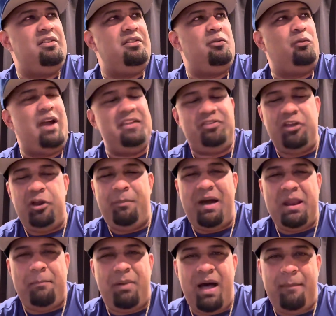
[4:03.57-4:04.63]
right there by
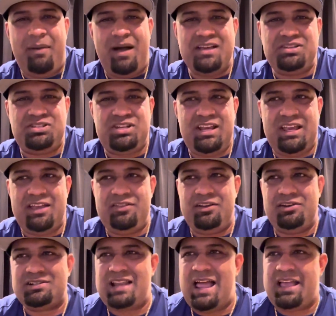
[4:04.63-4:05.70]
the Popeyes chicken,
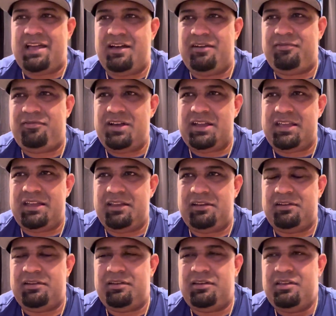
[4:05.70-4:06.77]
there's like a
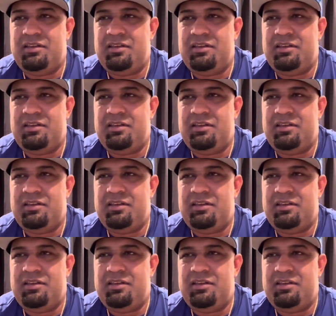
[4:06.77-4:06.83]
fucking